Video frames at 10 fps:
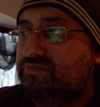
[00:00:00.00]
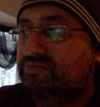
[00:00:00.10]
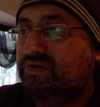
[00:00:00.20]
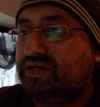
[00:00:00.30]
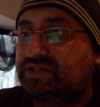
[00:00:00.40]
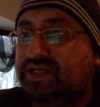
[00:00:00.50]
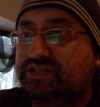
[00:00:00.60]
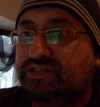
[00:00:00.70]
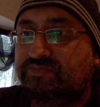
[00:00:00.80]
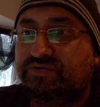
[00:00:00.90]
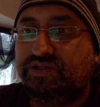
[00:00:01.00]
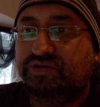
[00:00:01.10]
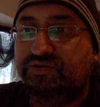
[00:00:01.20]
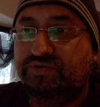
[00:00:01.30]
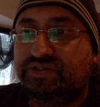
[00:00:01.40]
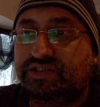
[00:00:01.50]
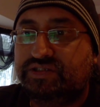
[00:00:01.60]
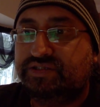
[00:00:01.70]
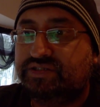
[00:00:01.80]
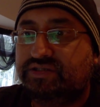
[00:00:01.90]
quite sensible
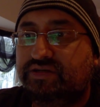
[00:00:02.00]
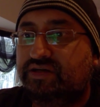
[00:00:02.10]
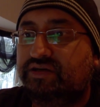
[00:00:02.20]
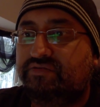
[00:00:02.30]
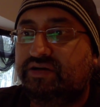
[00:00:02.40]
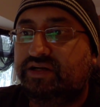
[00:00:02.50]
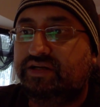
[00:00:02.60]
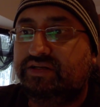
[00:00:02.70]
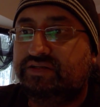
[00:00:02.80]
dudes going around.